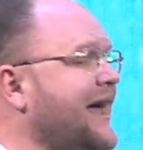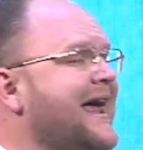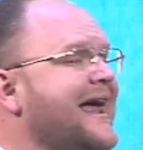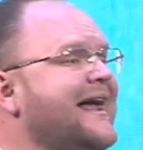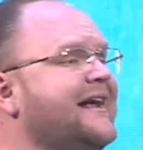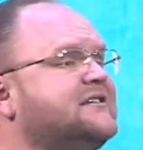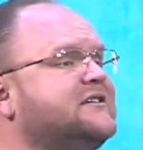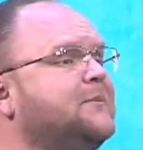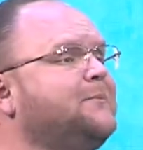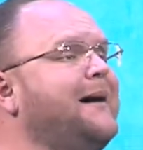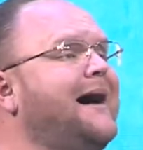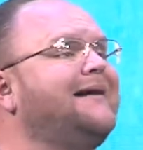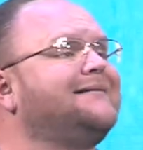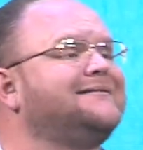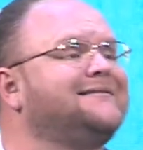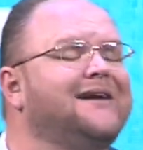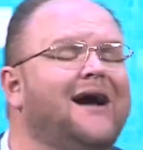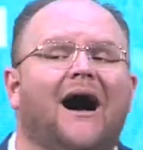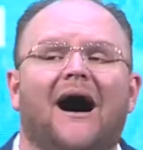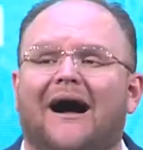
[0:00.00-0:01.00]
It's
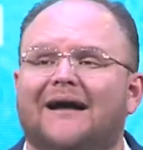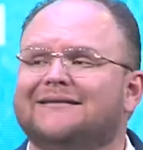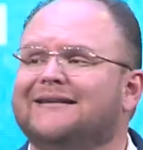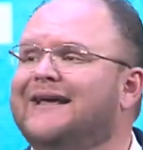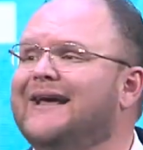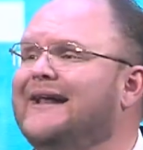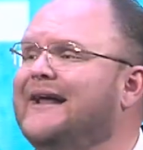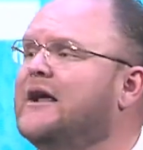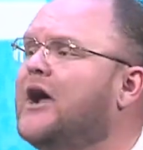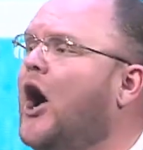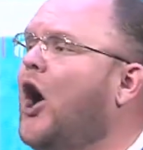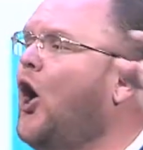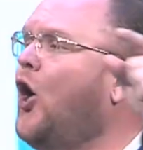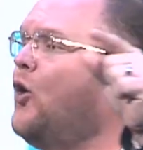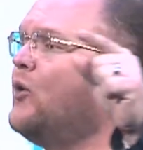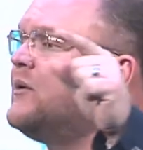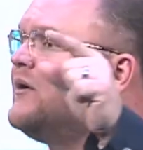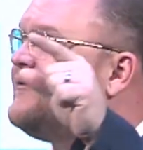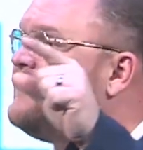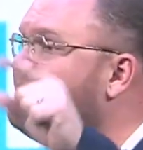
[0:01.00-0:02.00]
about God getting a
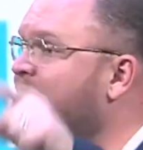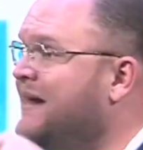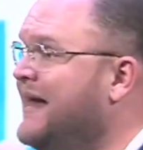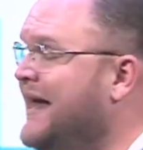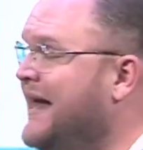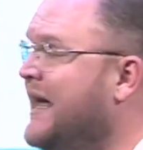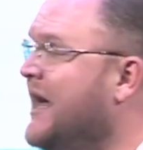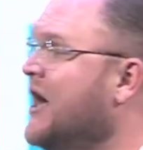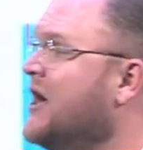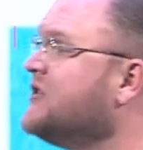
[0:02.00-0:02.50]
hold of me